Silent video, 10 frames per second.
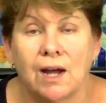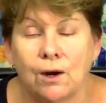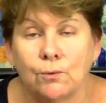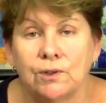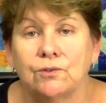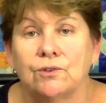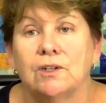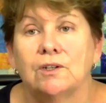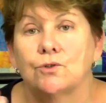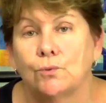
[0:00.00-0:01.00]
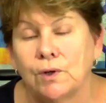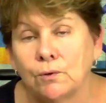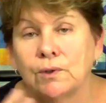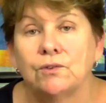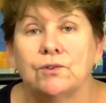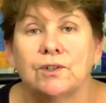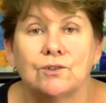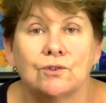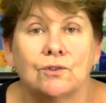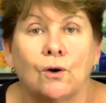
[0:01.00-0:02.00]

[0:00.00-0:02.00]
how we stitch, where we stitch.